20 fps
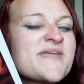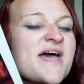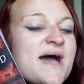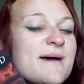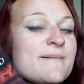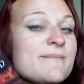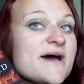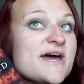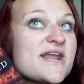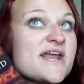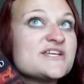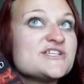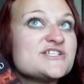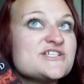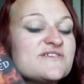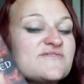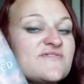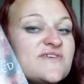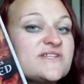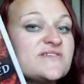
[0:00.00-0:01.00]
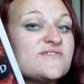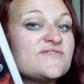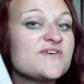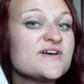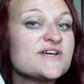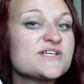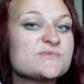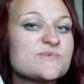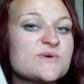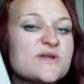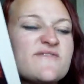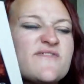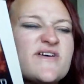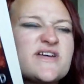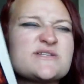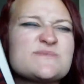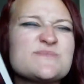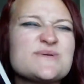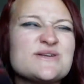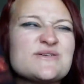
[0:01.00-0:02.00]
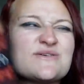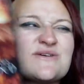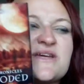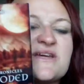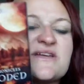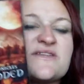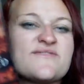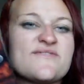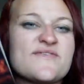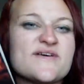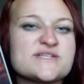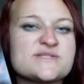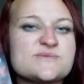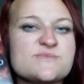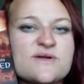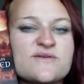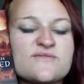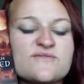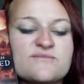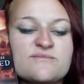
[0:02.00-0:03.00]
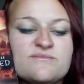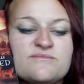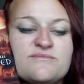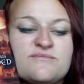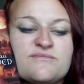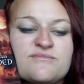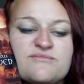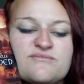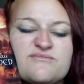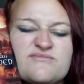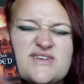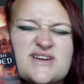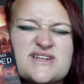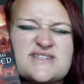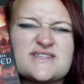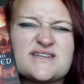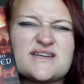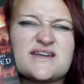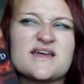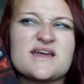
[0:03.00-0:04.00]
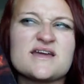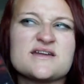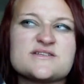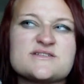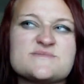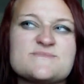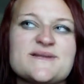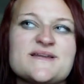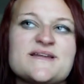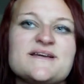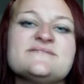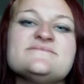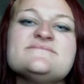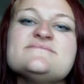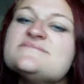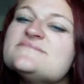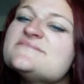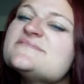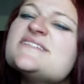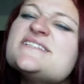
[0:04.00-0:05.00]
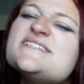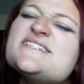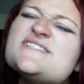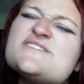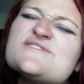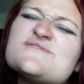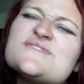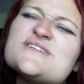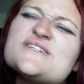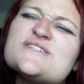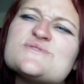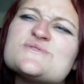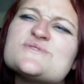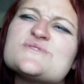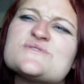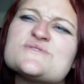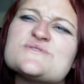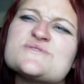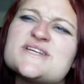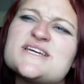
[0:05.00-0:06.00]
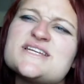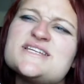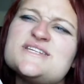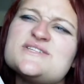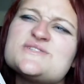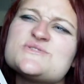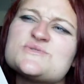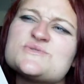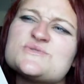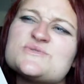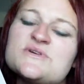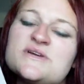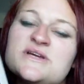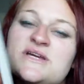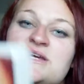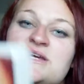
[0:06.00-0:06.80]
I might actually read the first one. I've actually been looking at the first one recently and just been like, I need to read you soon. I need to.